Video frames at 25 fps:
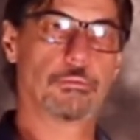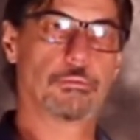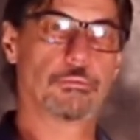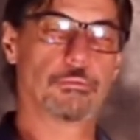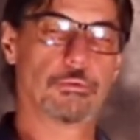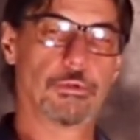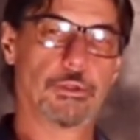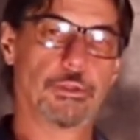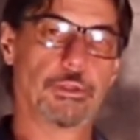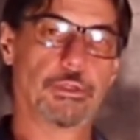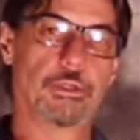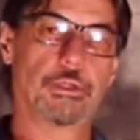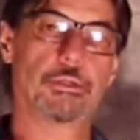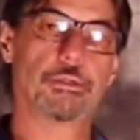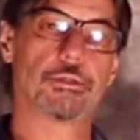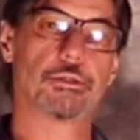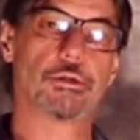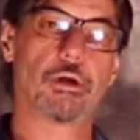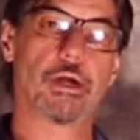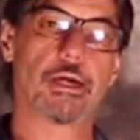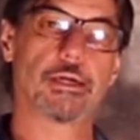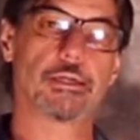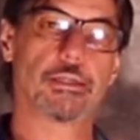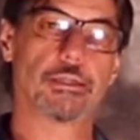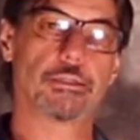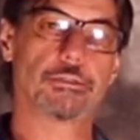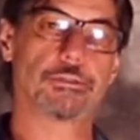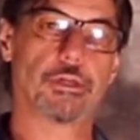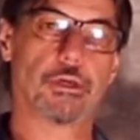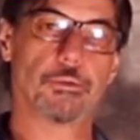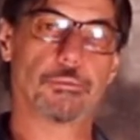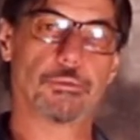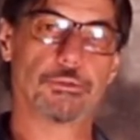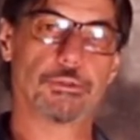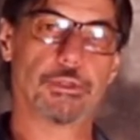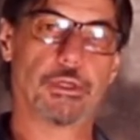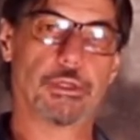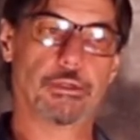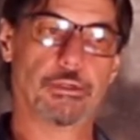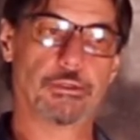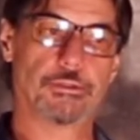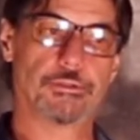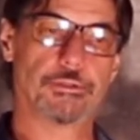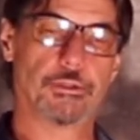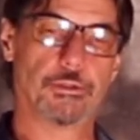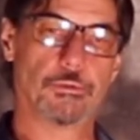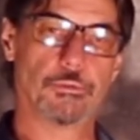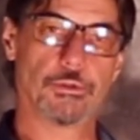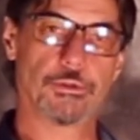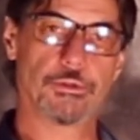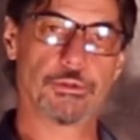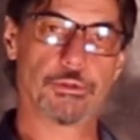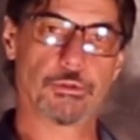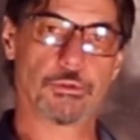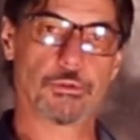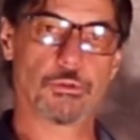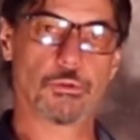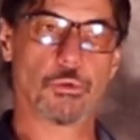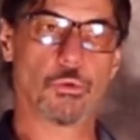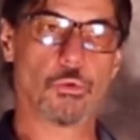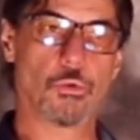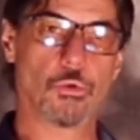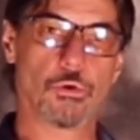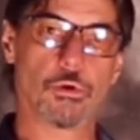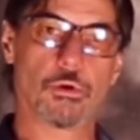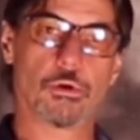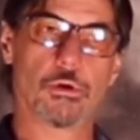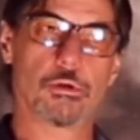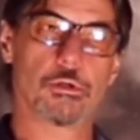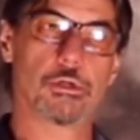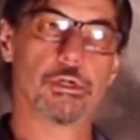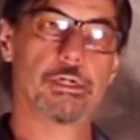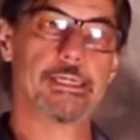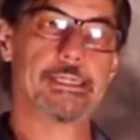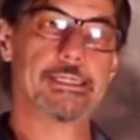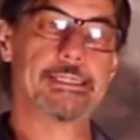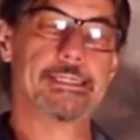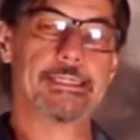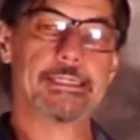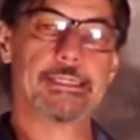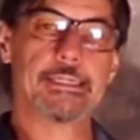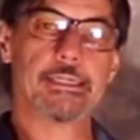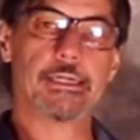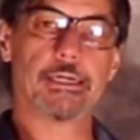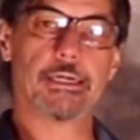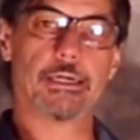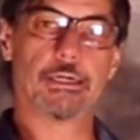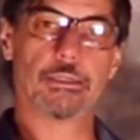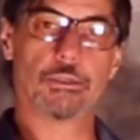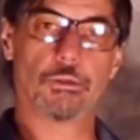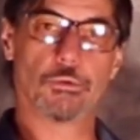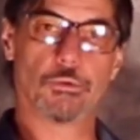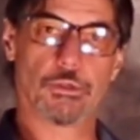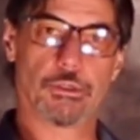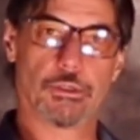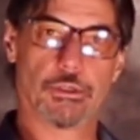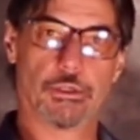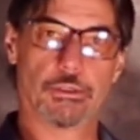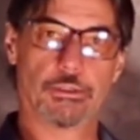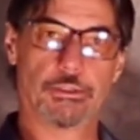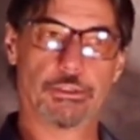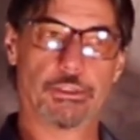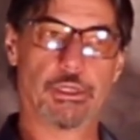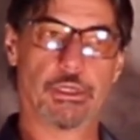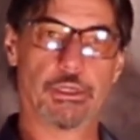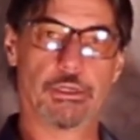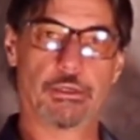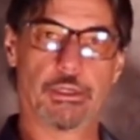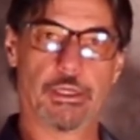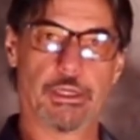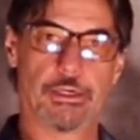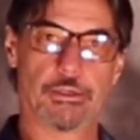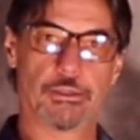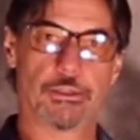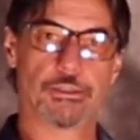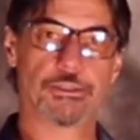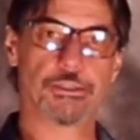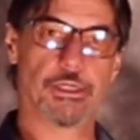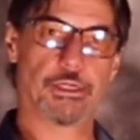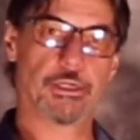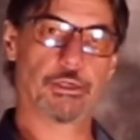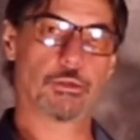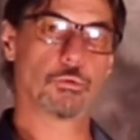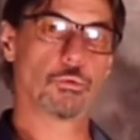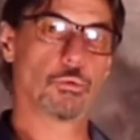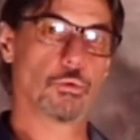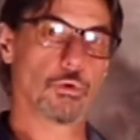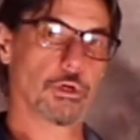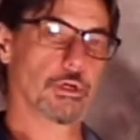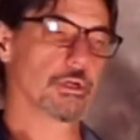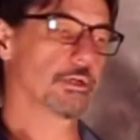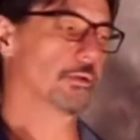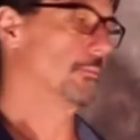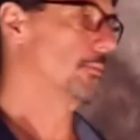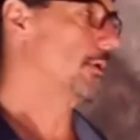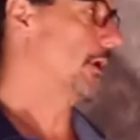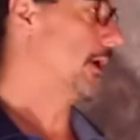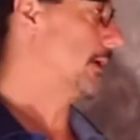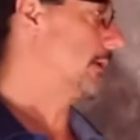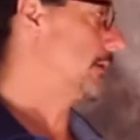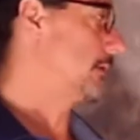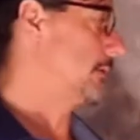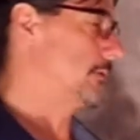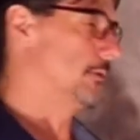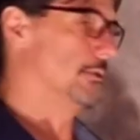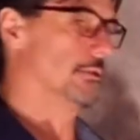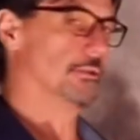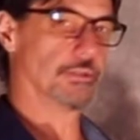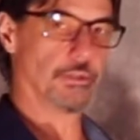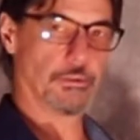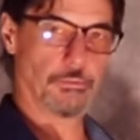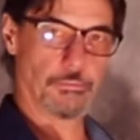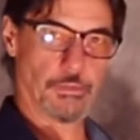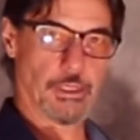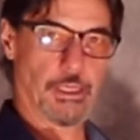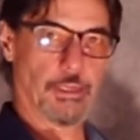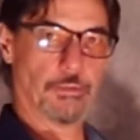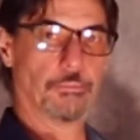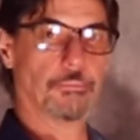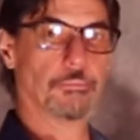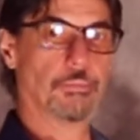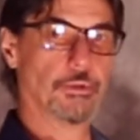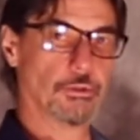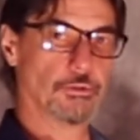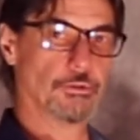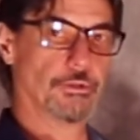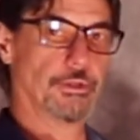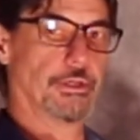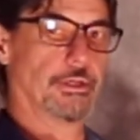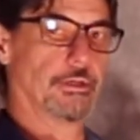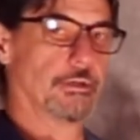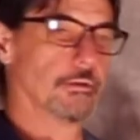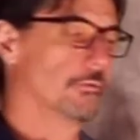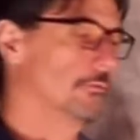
really interacting simultaneously with the core lower dantian energetic work and practices and building